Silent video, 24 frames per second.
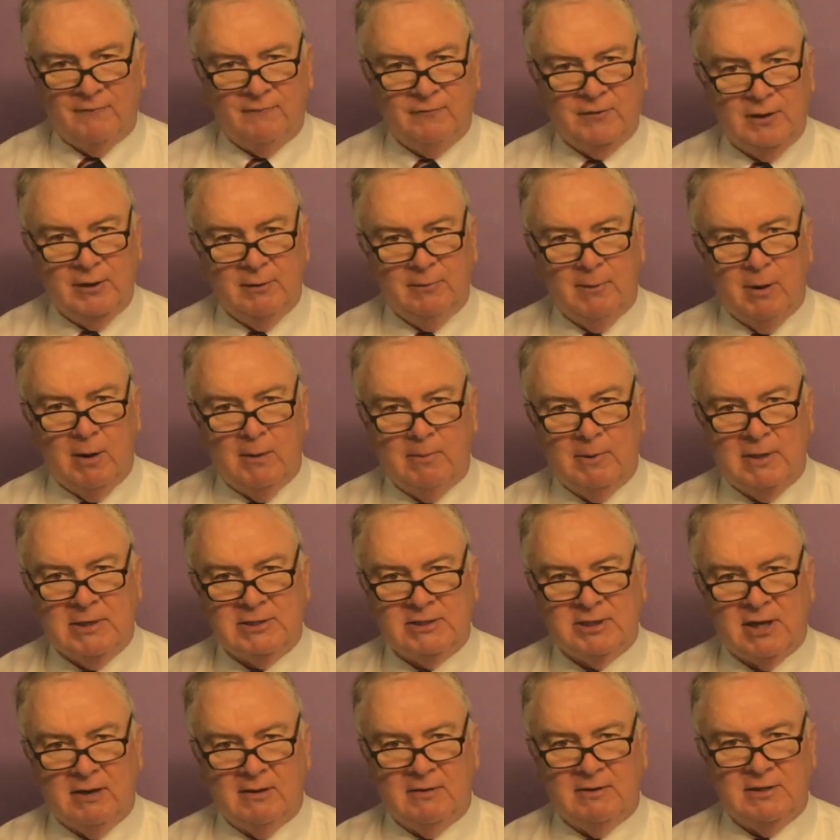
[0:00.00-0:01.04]
few moments
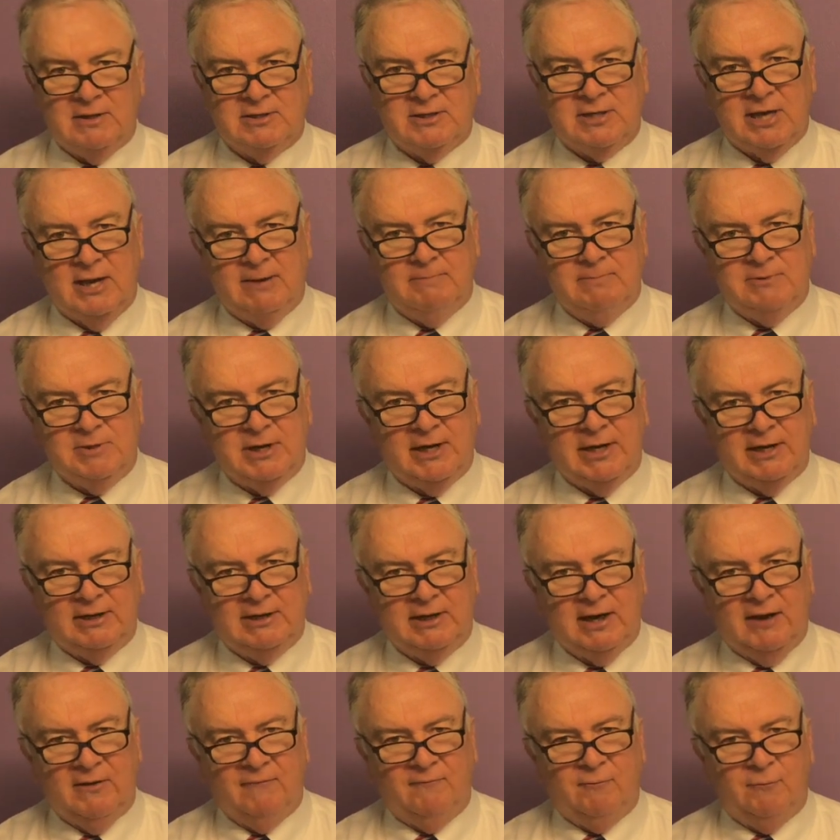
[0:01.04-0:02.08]
on the subject
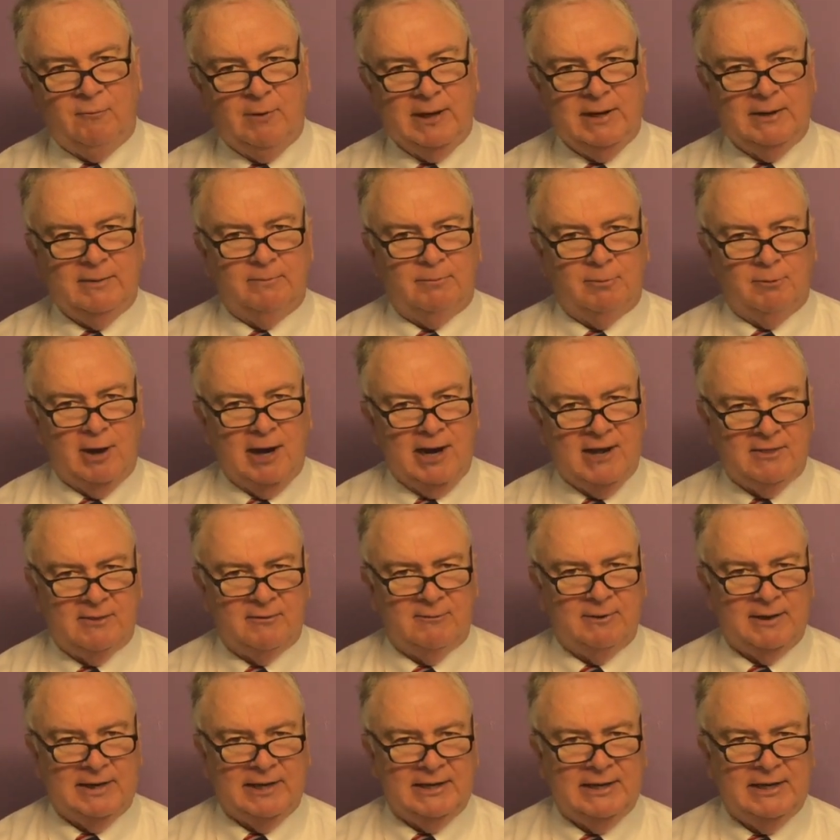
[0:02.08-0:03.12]
of when
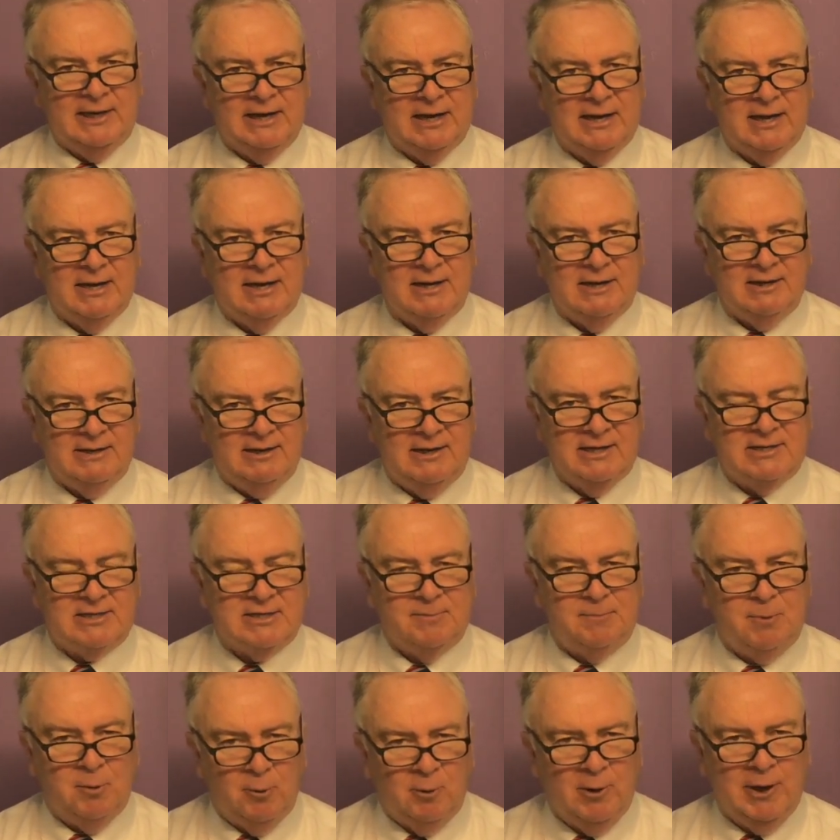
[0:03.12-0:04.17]
brethren
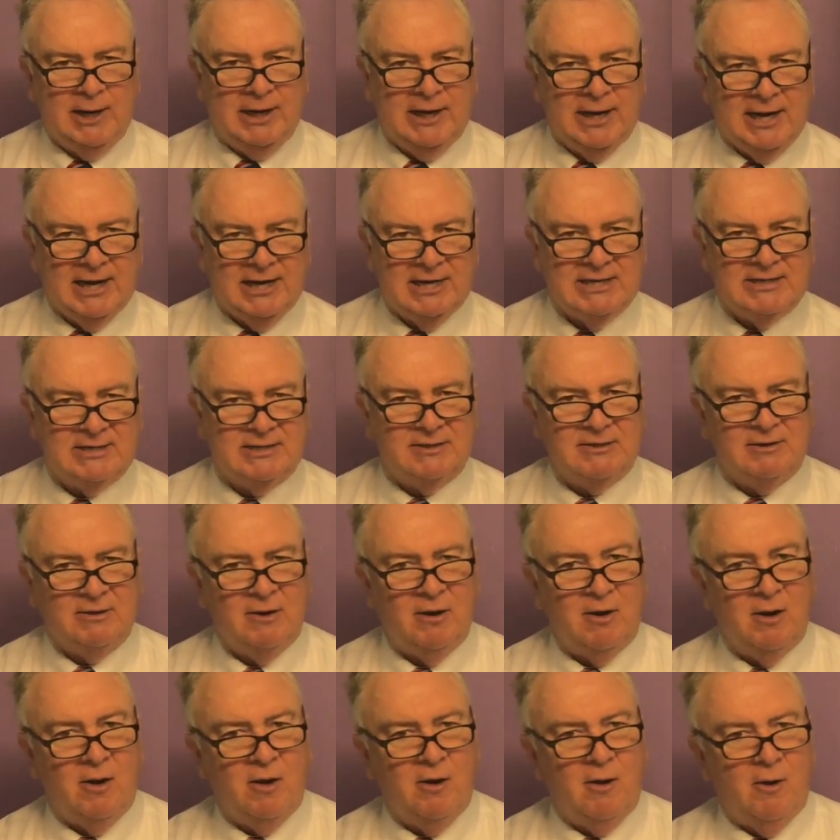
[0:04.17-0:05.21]
disappoint us.
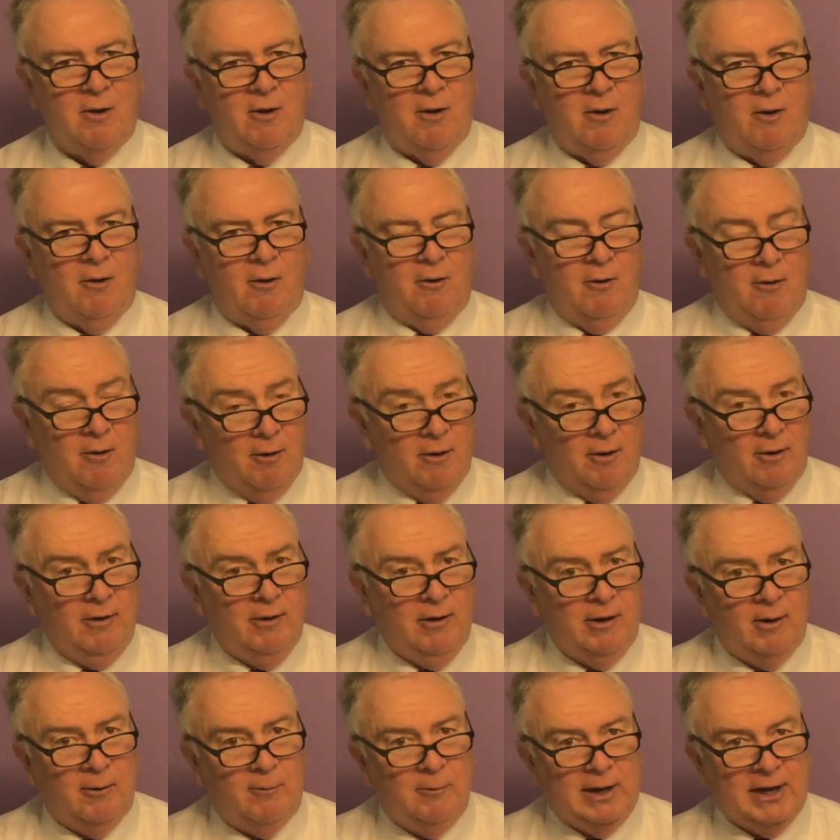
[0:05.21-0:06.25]
Or
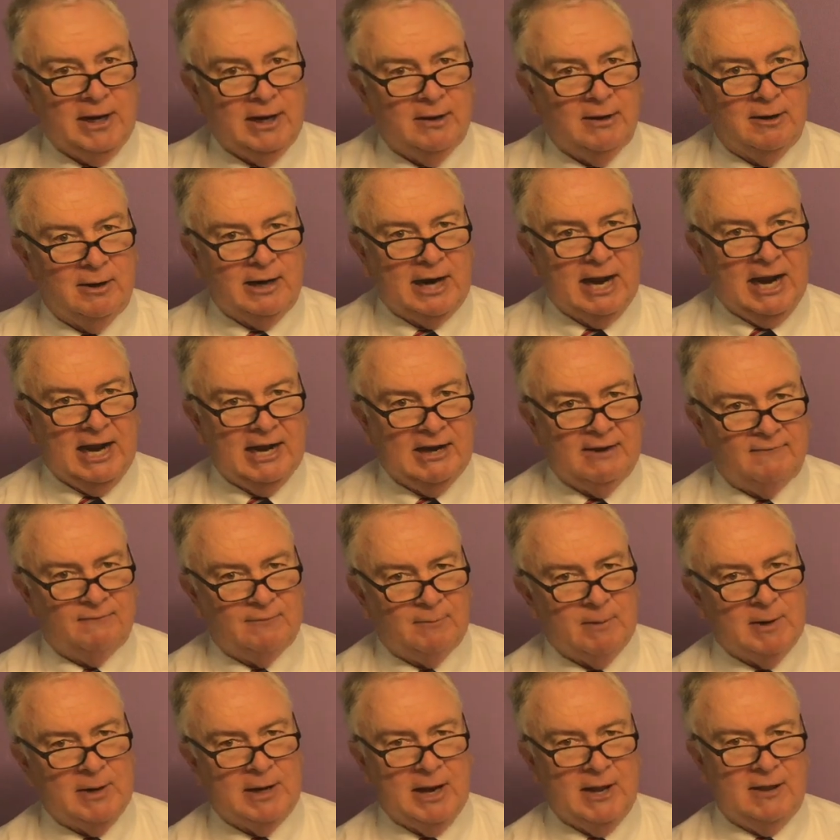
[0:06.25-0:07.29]
we can look at it from
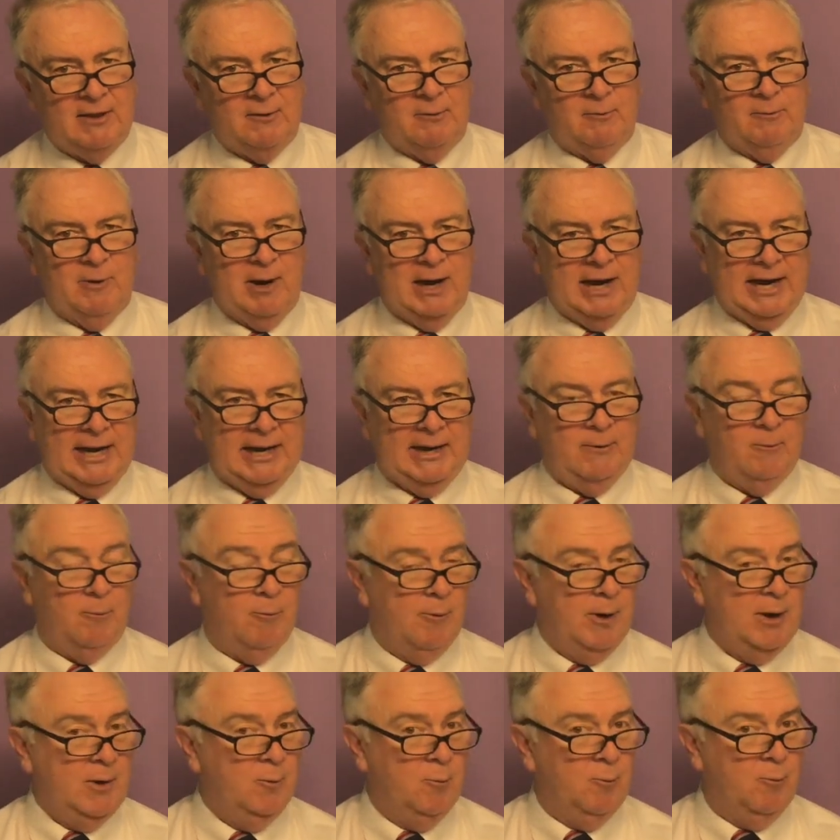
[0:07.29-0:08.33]
another way,
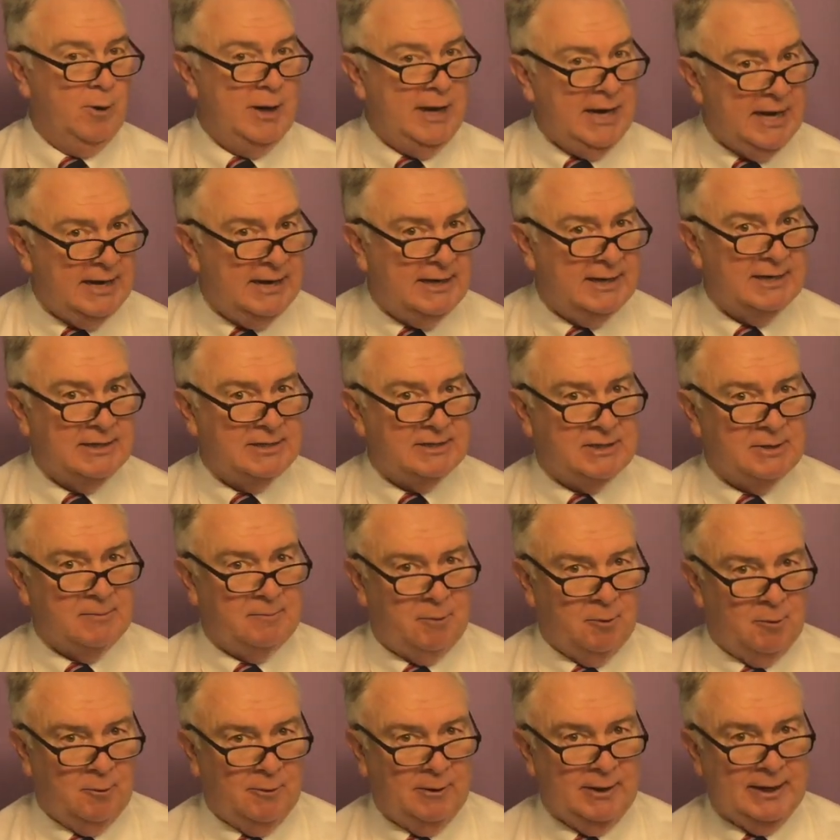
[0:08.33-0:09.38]
when we
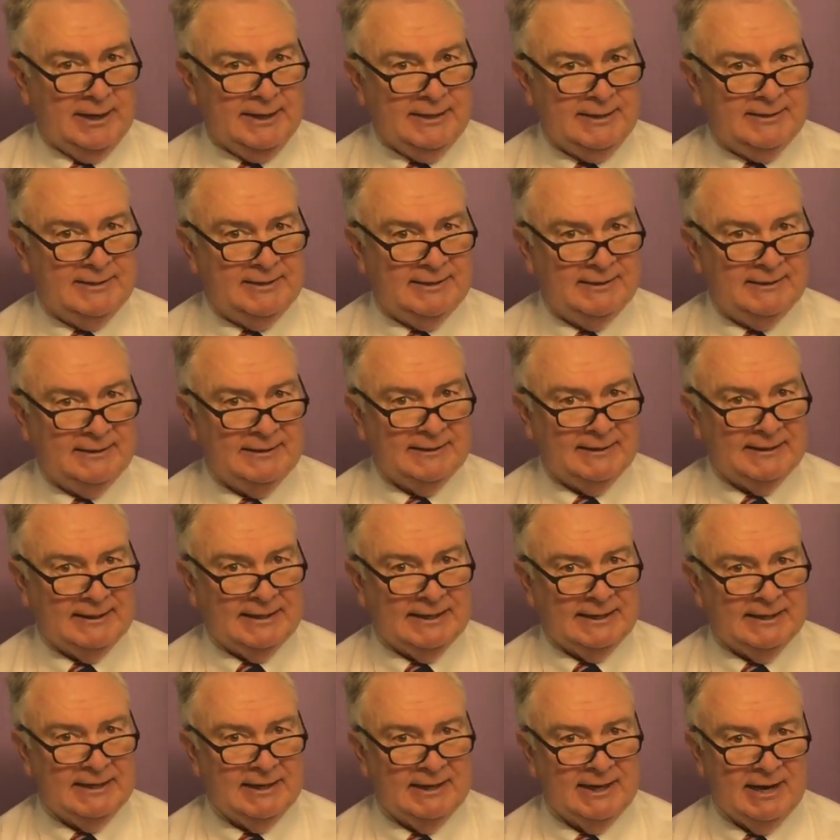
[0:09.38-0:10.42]
disappoint
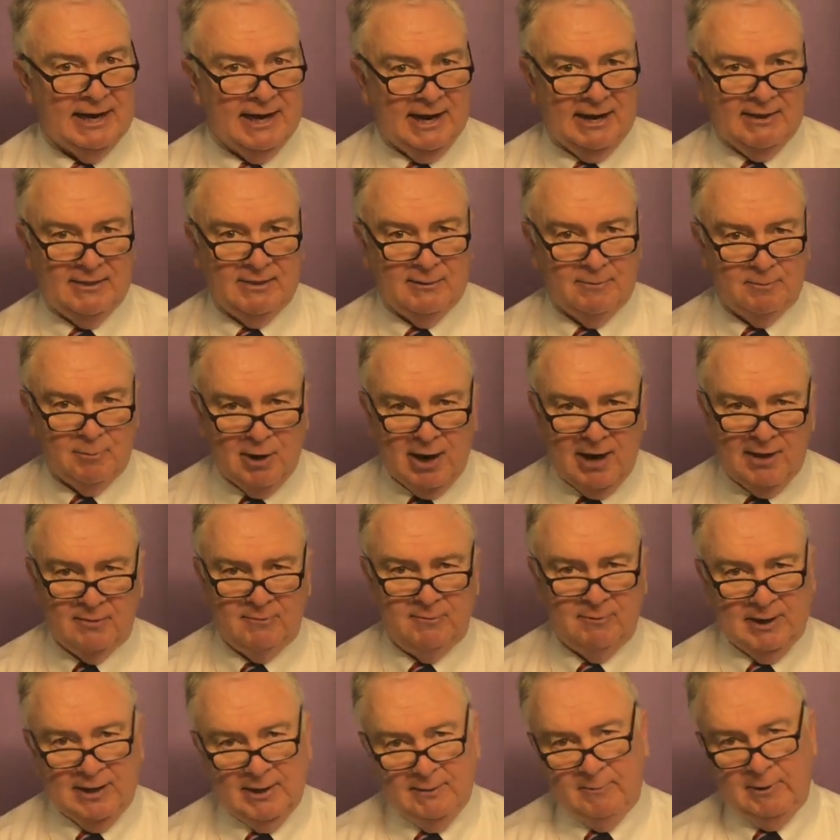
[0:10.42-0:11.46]
other
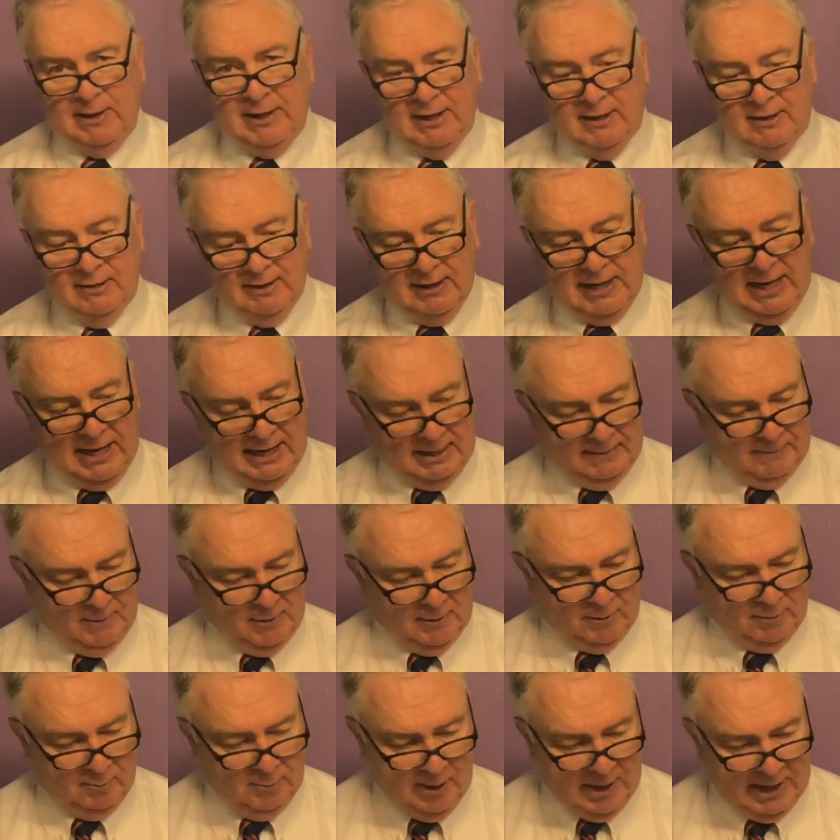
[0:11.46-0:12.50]
brethren. We can look at it
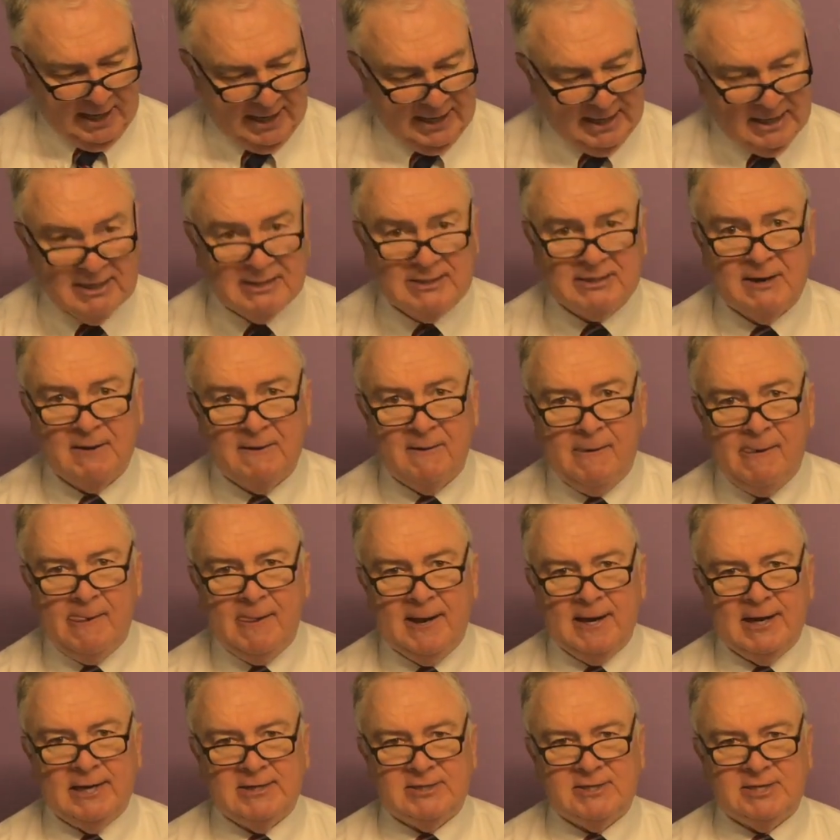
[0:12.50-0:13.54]
both ways.
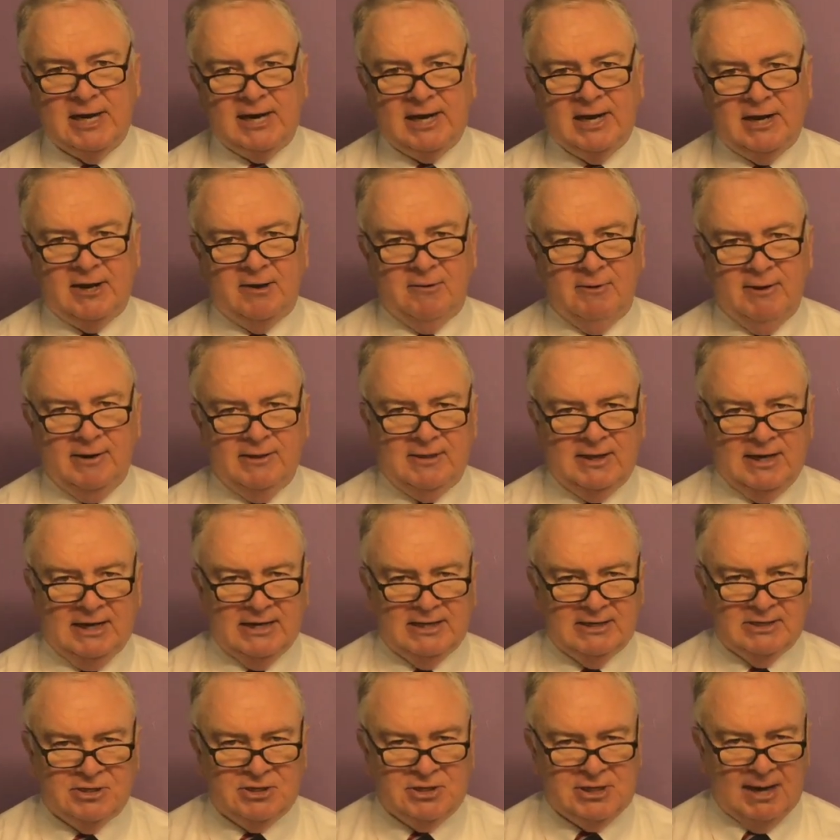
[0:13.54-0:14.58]
In 2
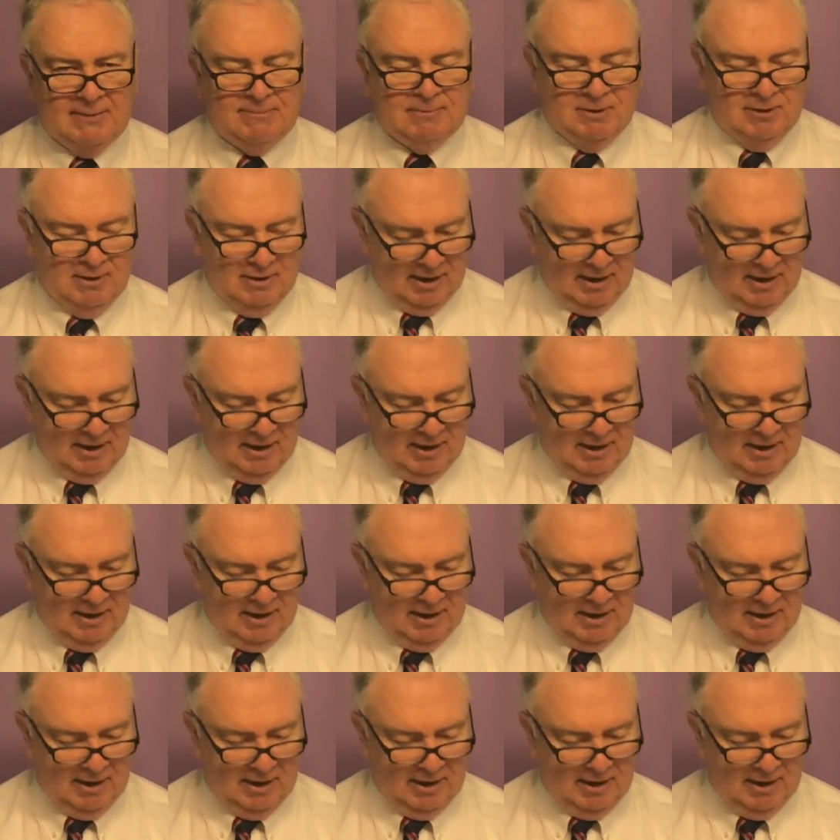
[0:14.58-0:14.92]
Corinthians chapter